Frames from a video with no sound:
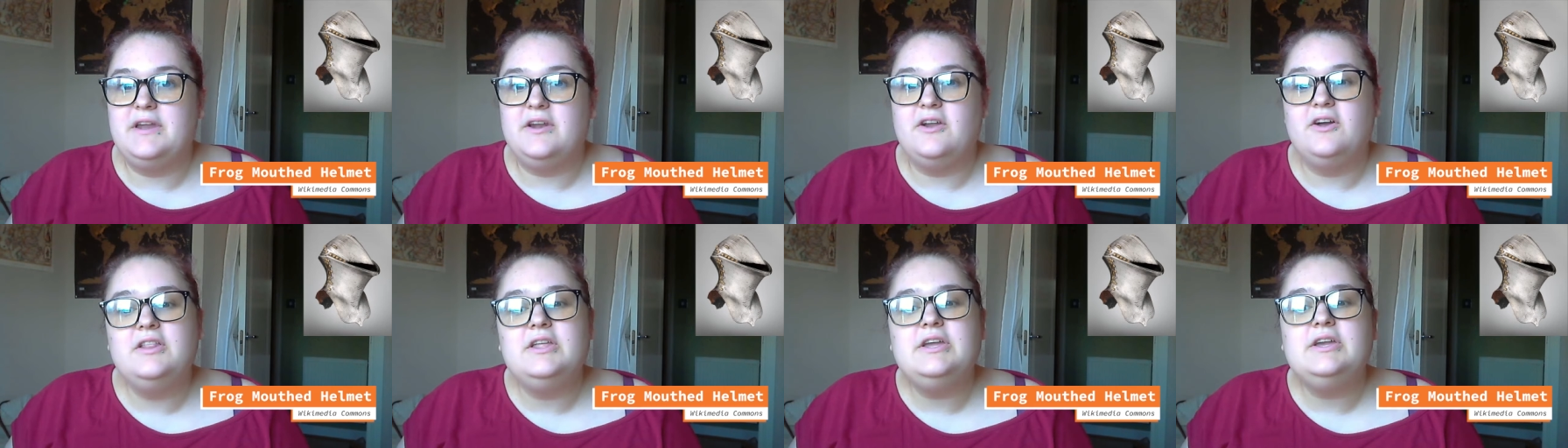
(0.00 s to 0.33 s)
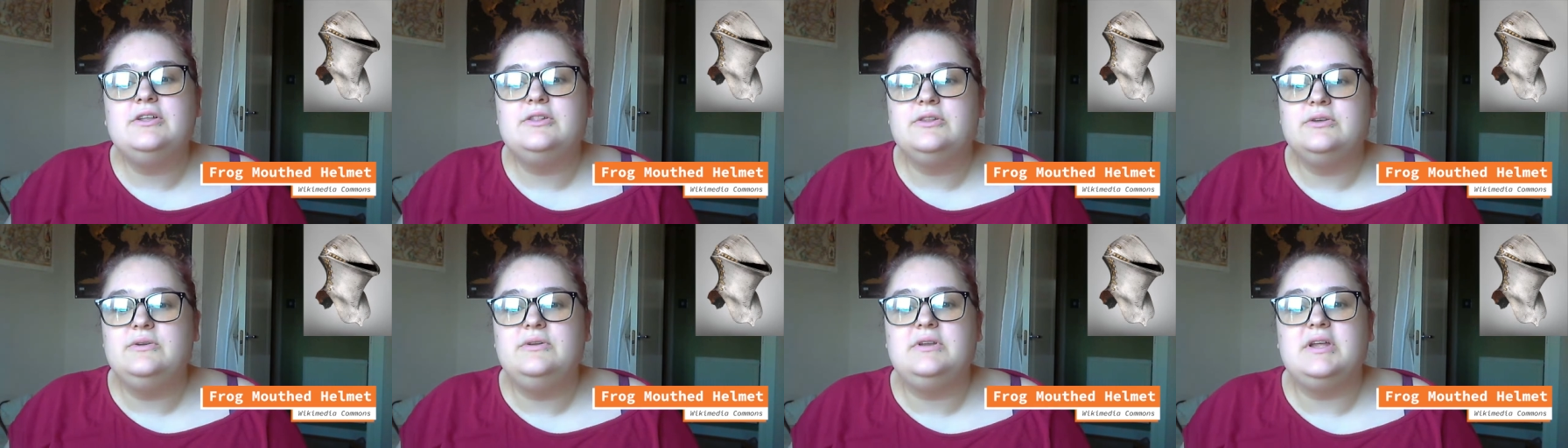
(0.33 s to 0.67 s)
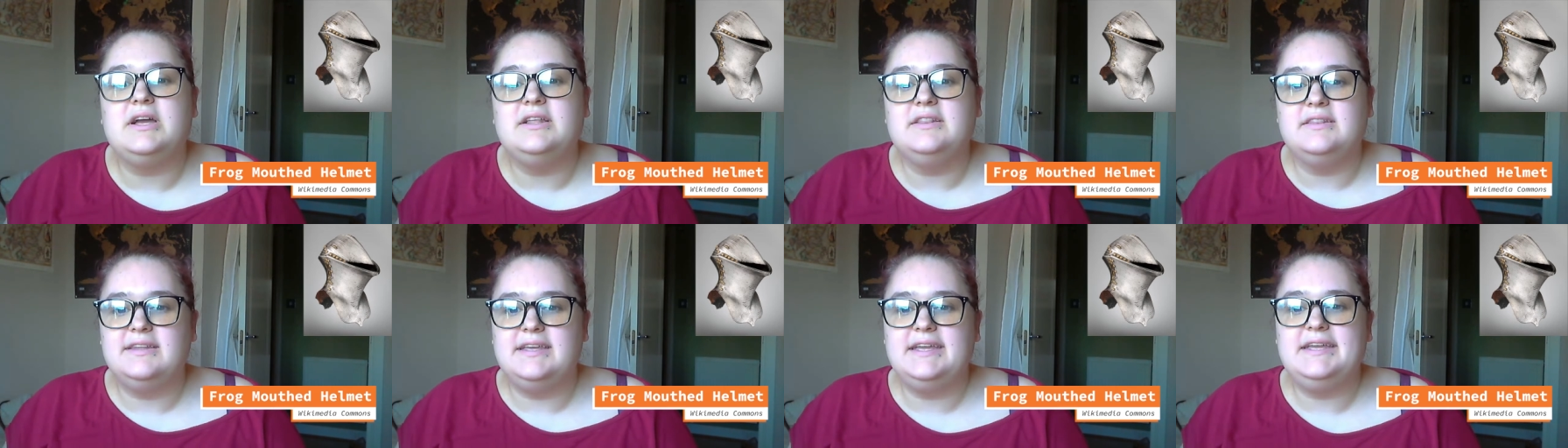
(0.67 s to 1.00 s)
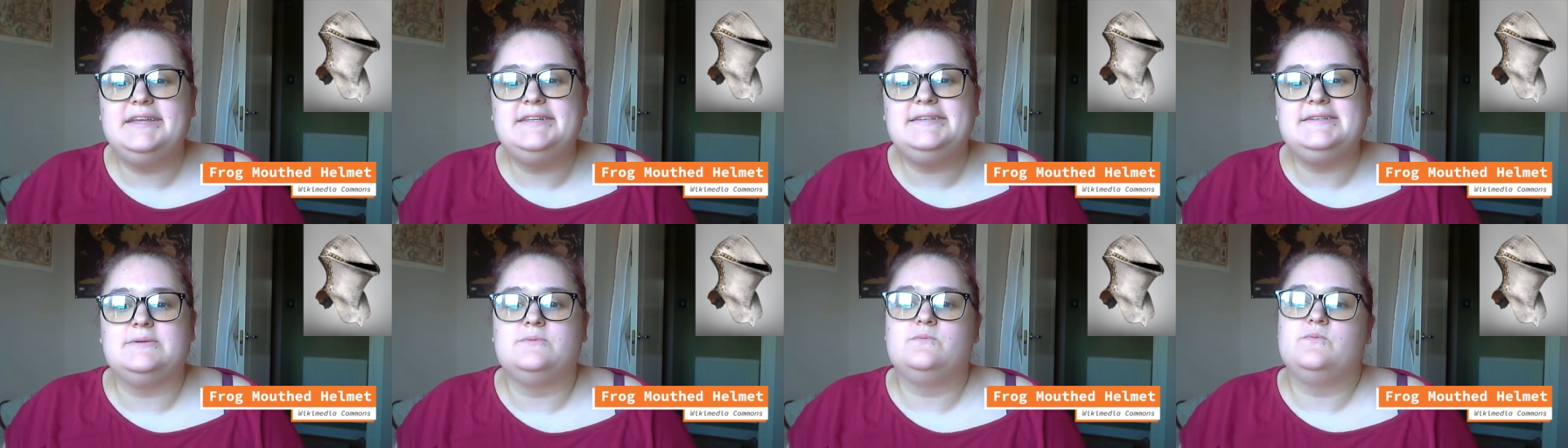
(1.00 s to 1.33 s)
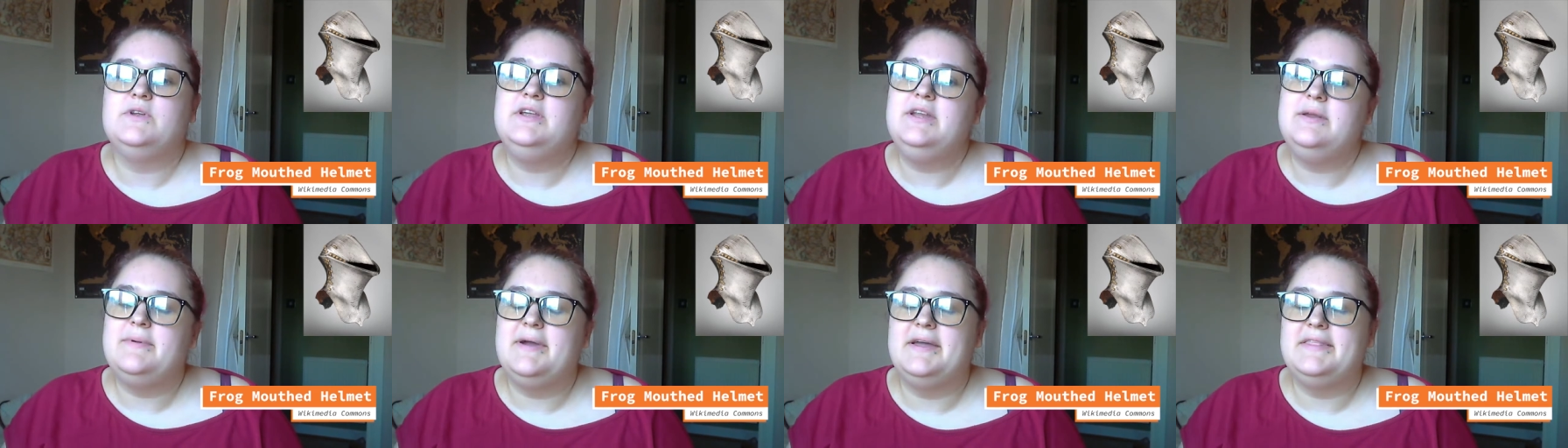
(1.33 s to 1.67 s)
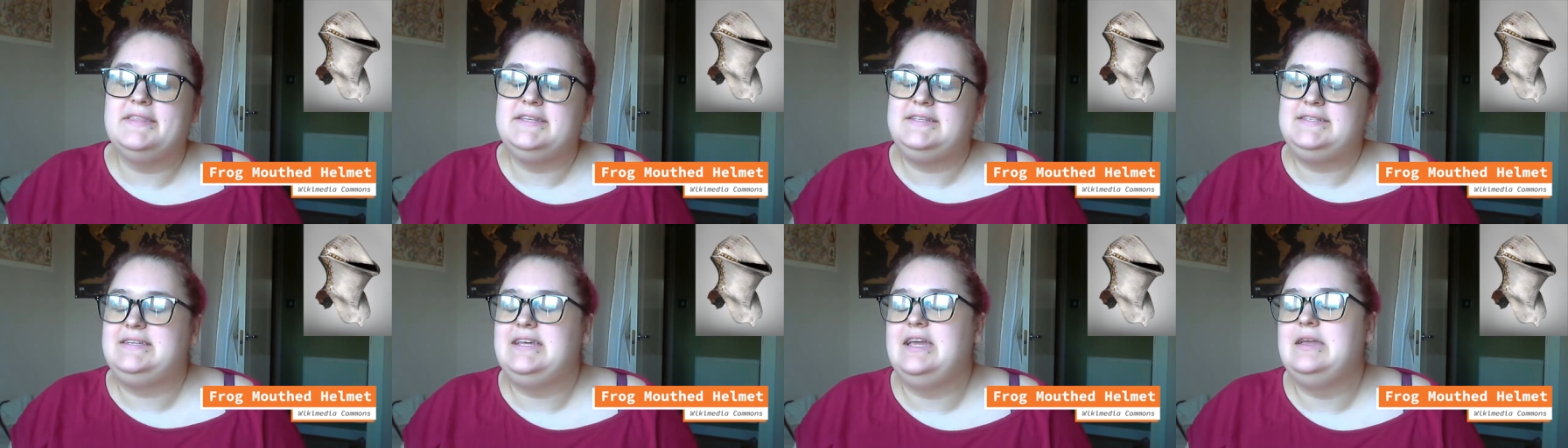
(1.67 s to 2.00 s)
And I'll include a link to read
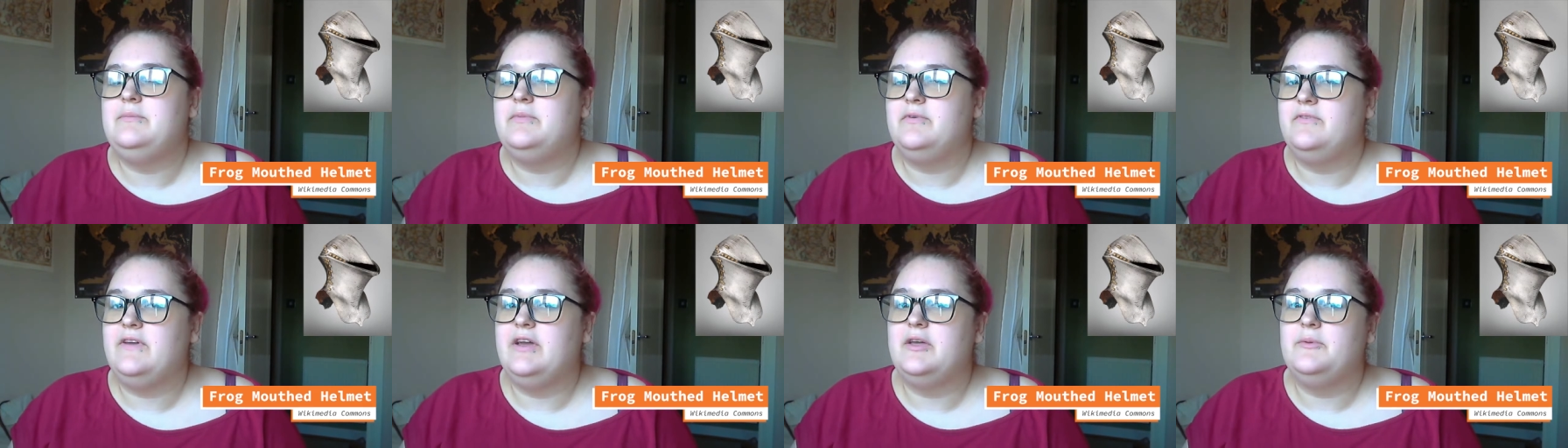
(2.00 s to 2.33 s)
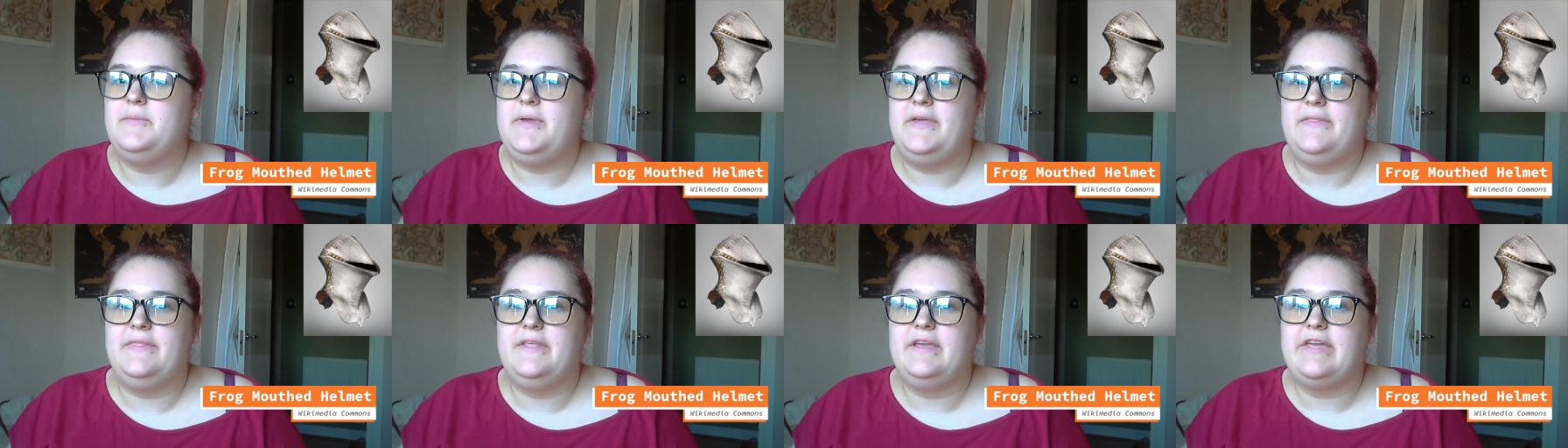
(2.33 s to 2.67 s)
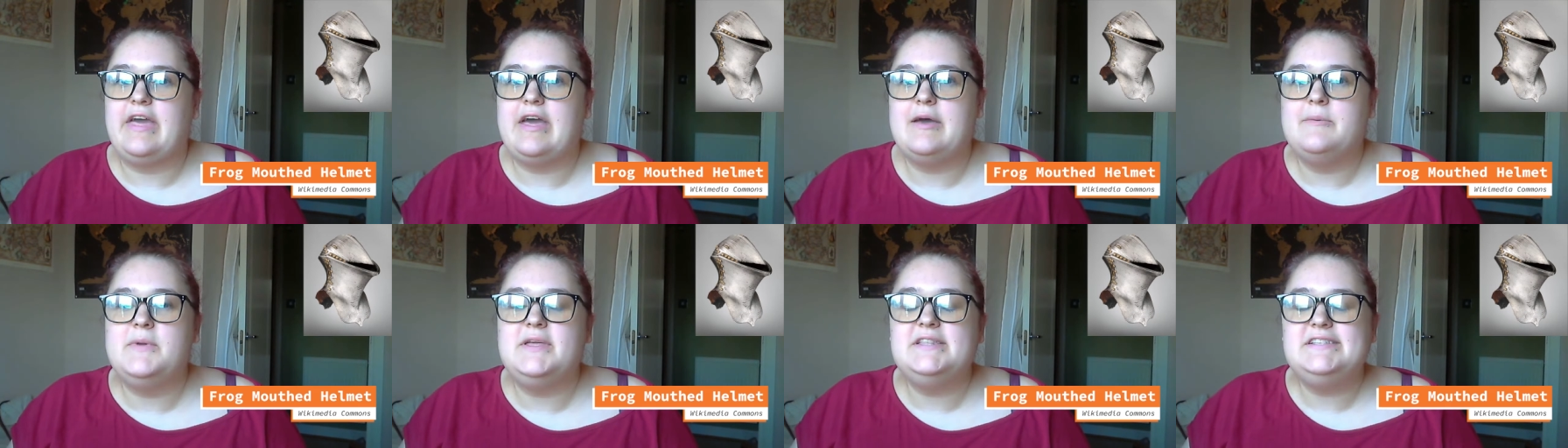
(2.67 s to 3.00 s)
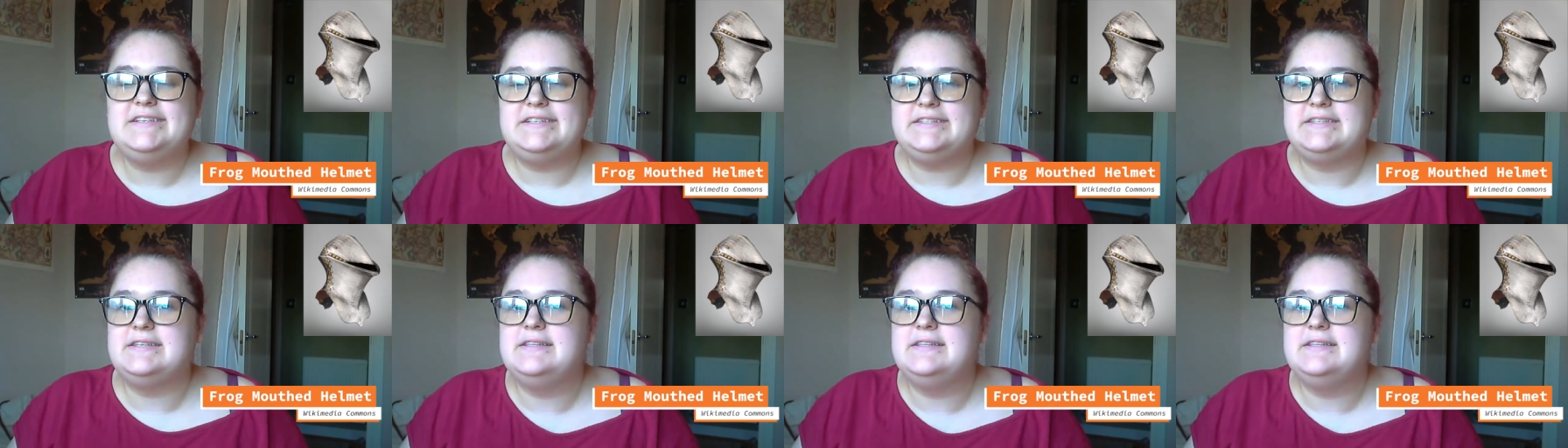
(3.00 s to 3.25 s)
about this type of helm in the comments.